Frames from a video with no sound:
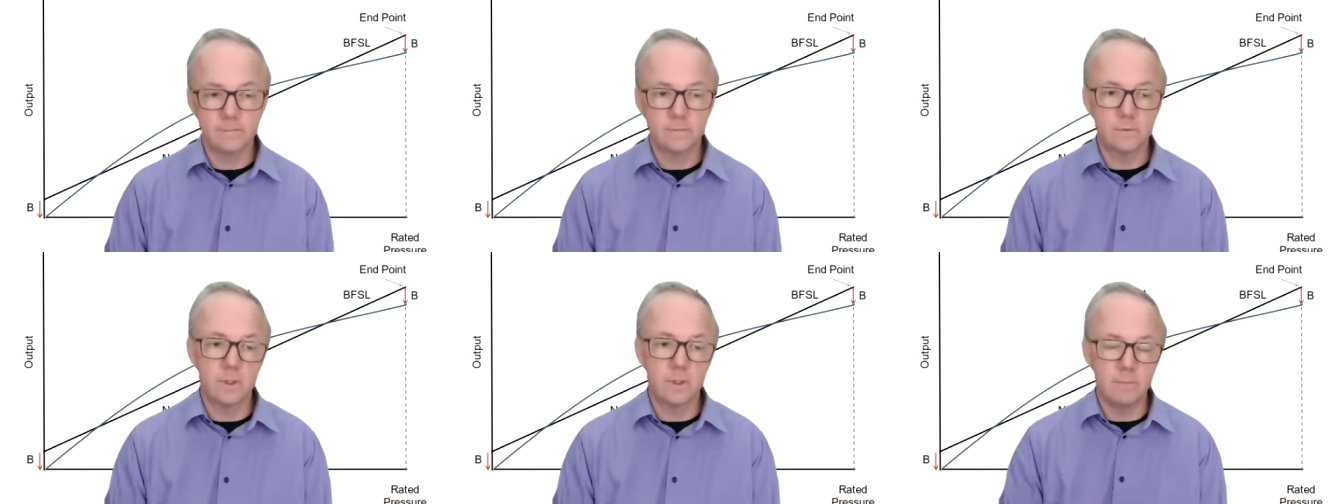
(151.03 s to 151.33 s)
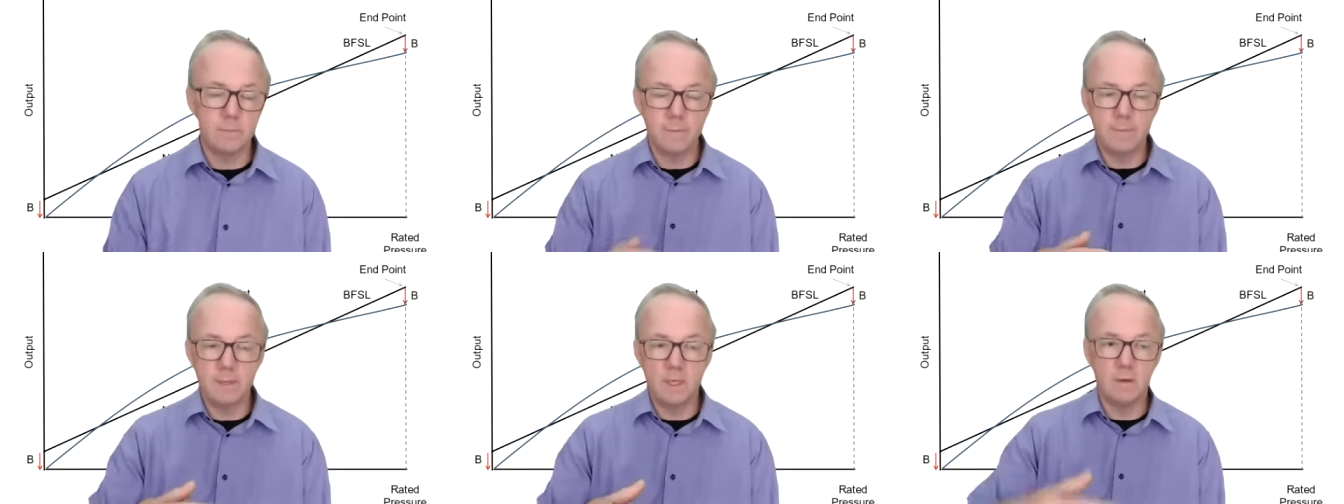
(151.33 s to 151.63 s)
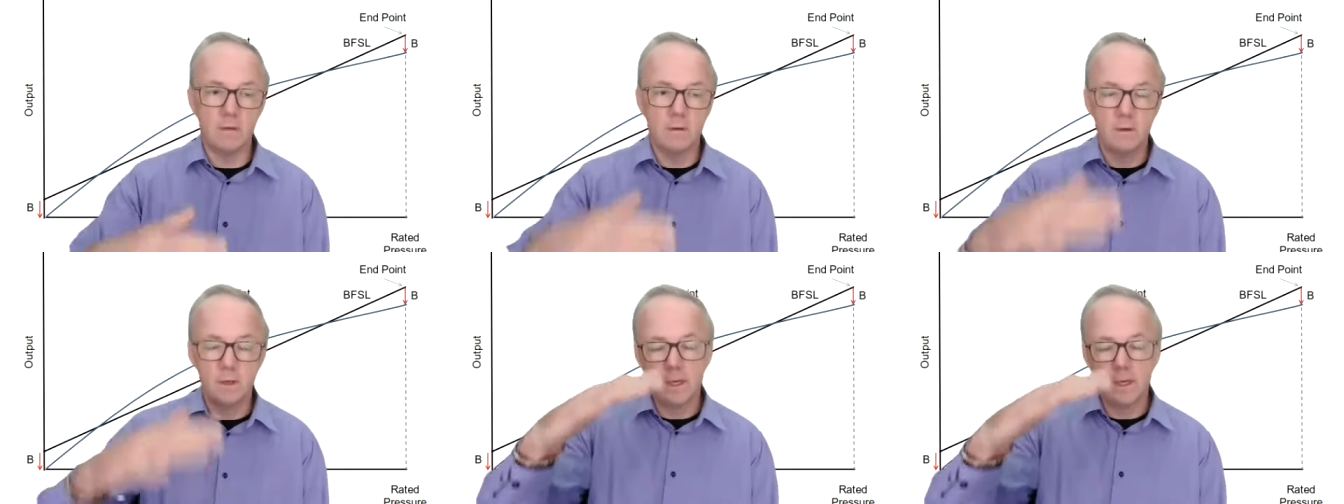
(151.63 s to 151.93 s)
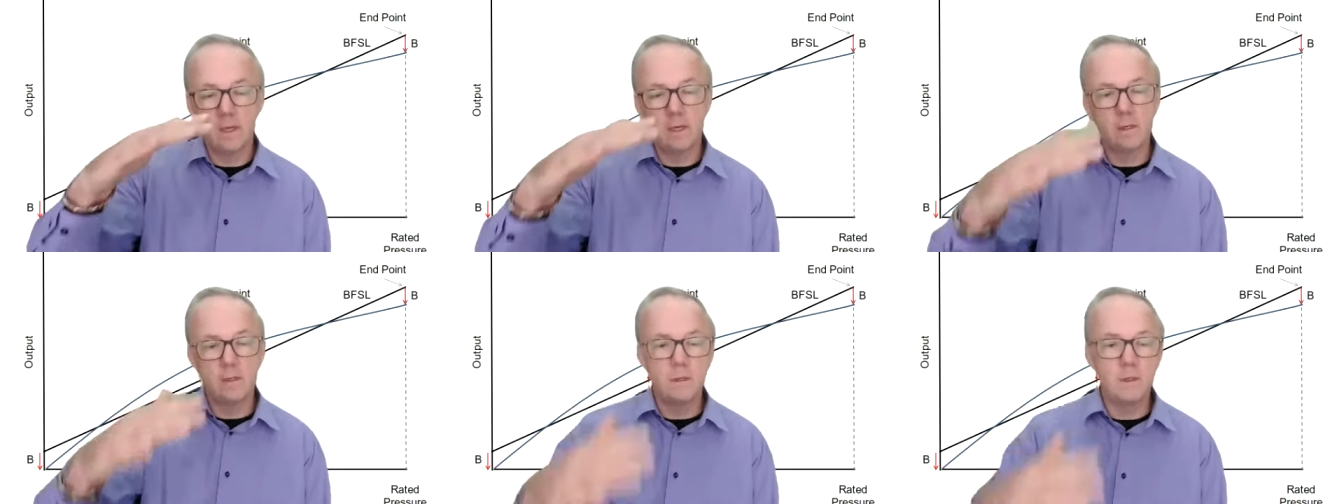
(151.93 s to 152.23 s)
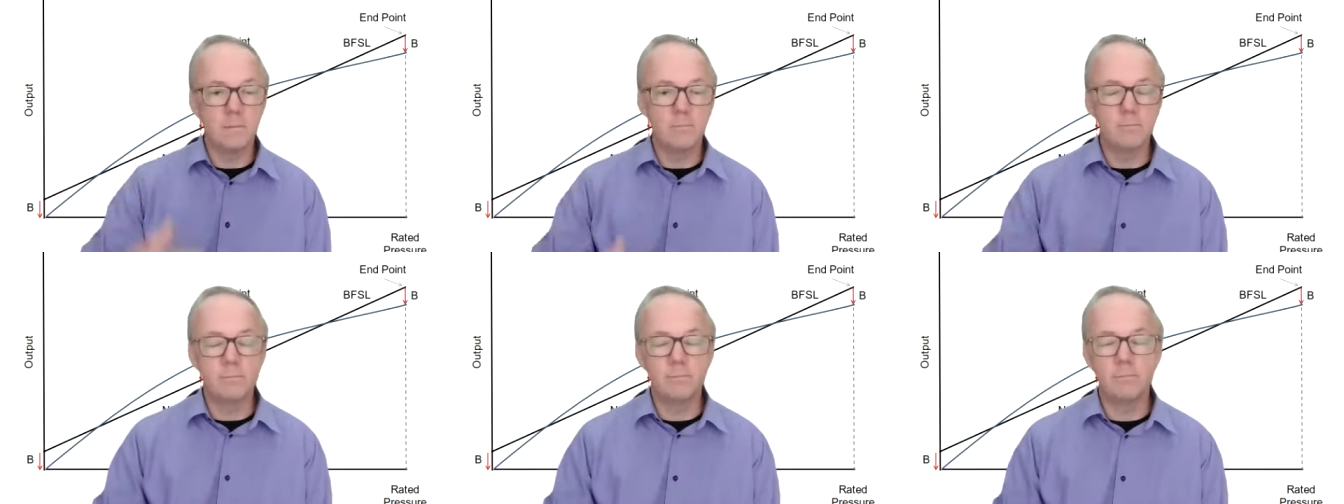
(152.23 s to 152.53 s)
so maybe you're,
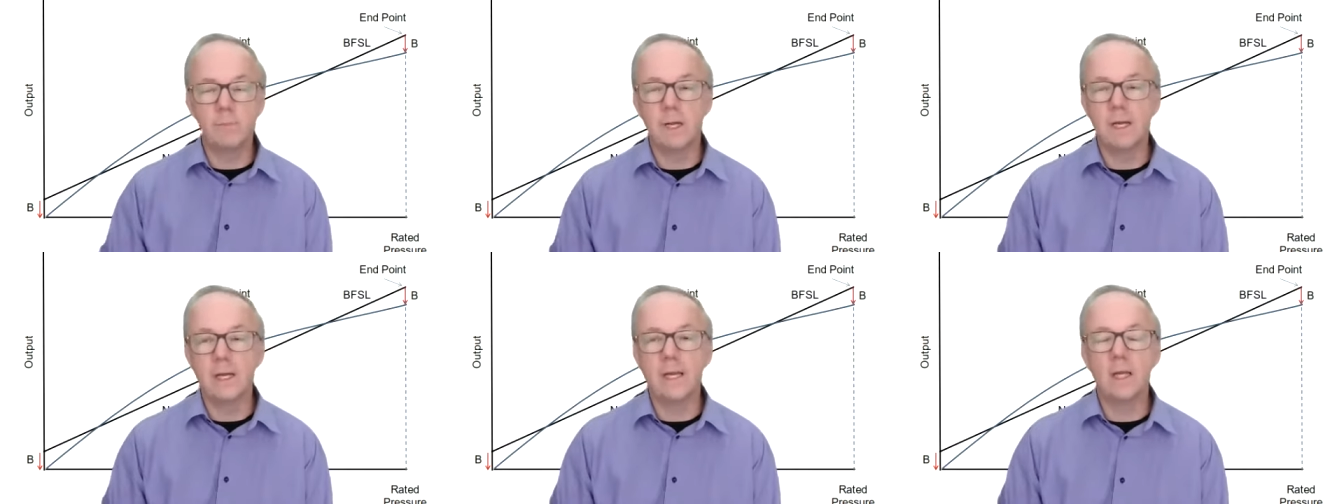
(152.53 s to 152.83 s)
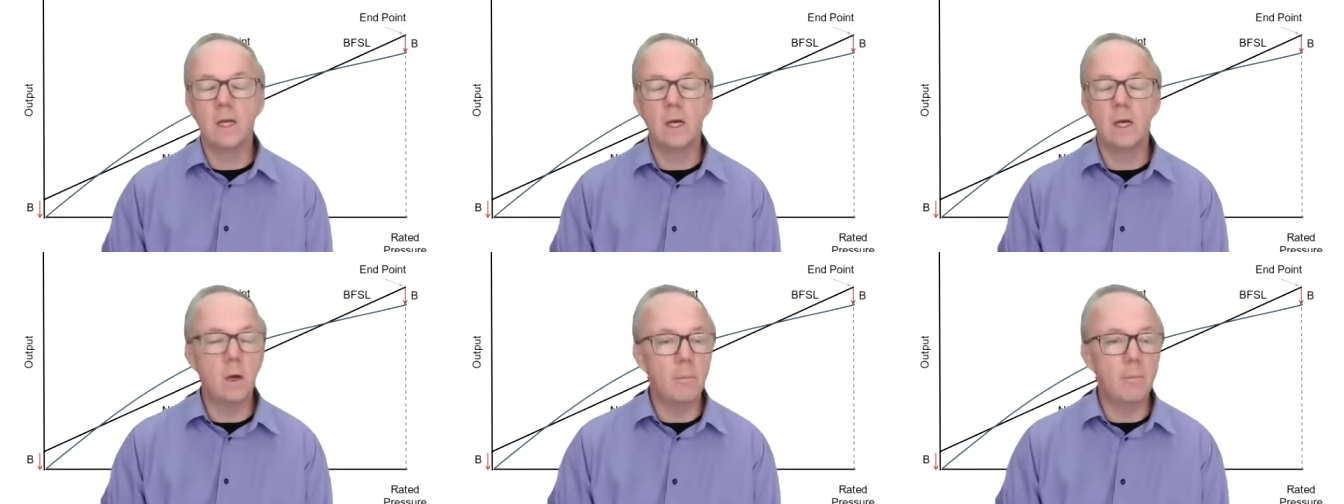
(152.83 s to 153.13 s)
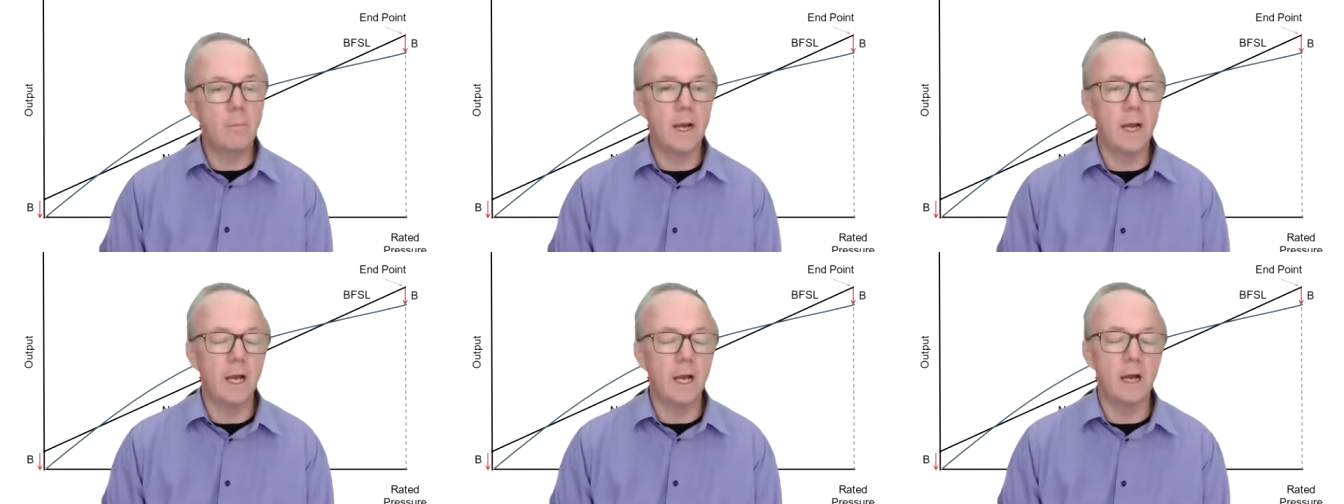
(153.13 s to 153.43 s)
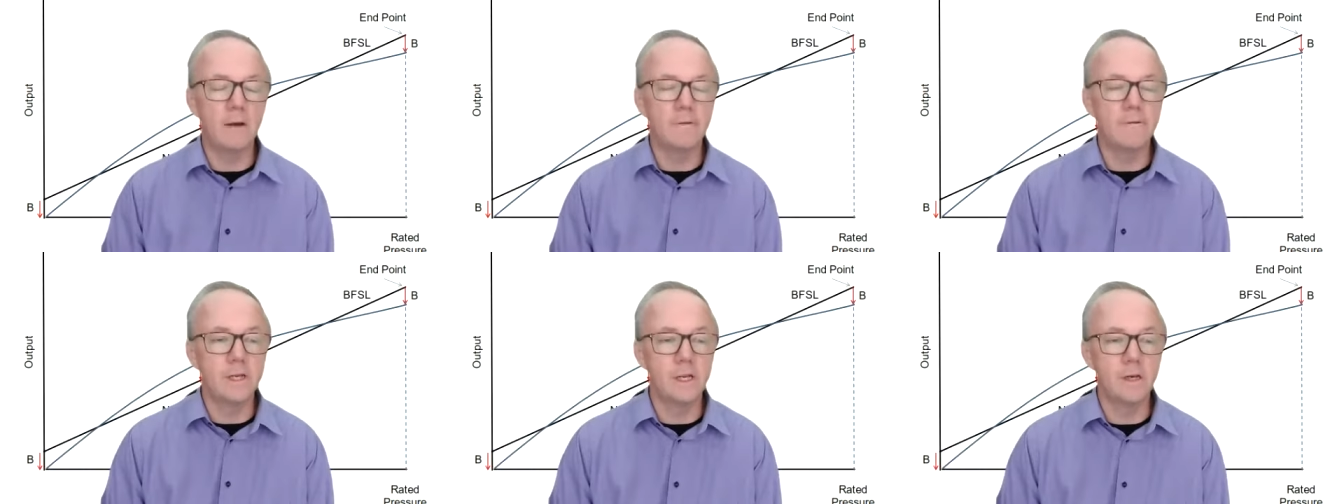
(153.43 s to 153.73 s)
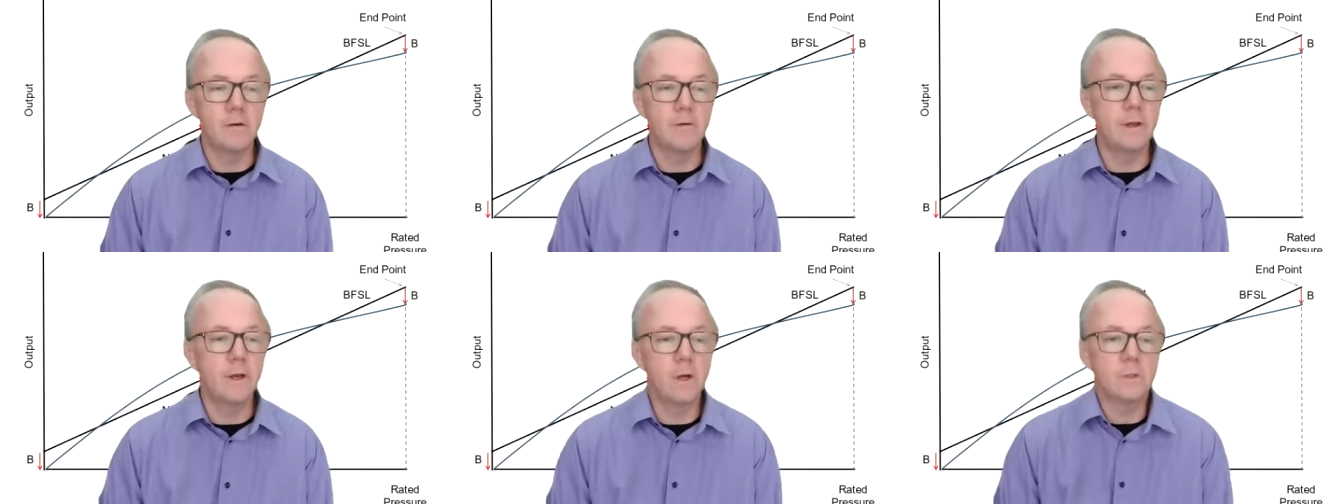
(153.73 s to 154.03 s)
you're bringing it up by half a
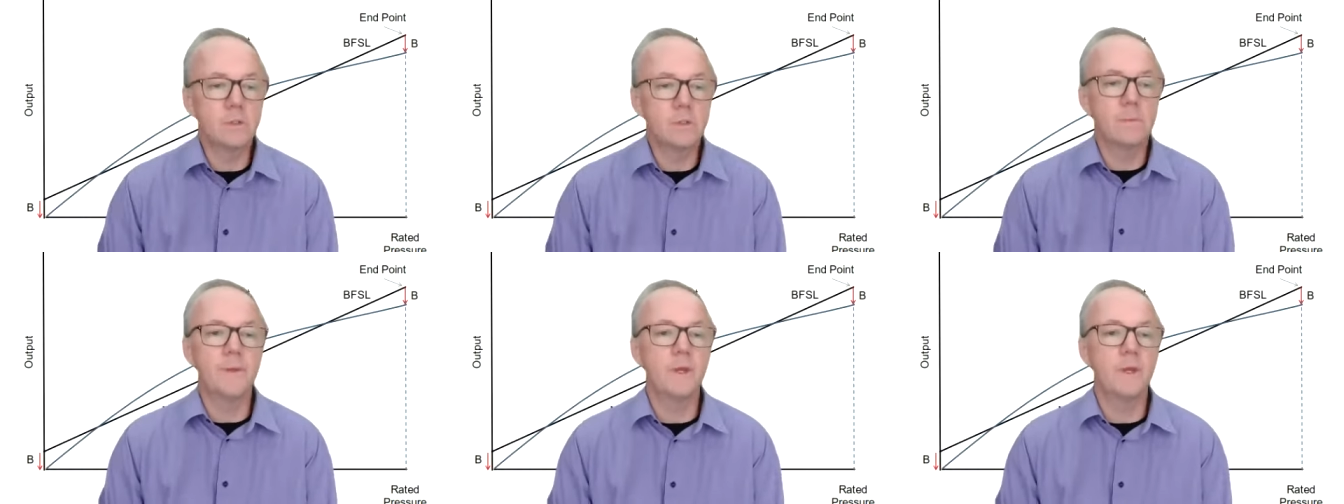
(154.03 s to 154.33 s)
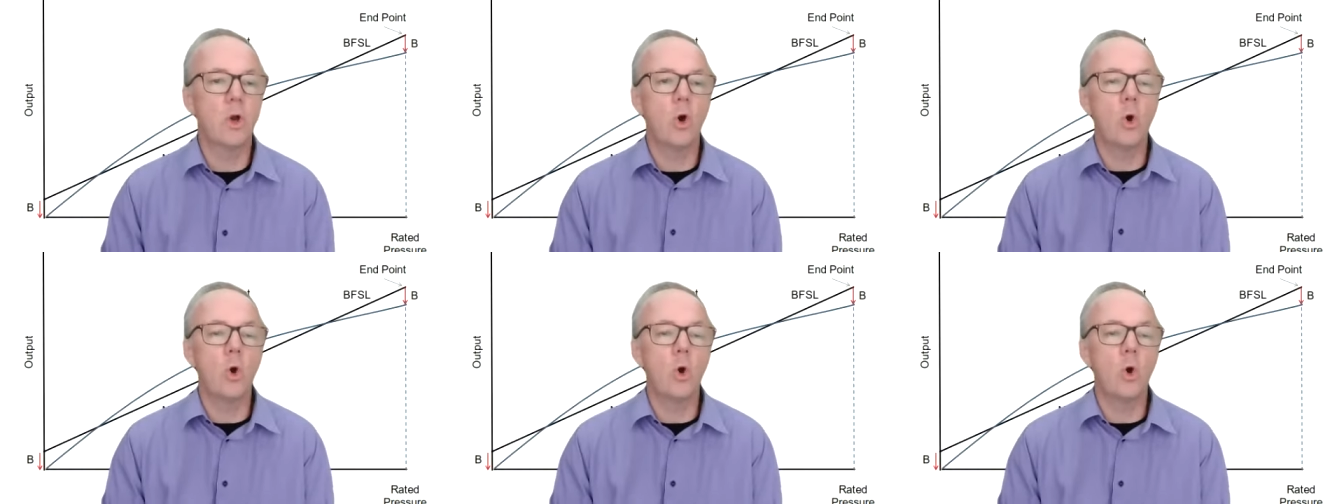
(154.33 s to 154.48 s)
degree or something,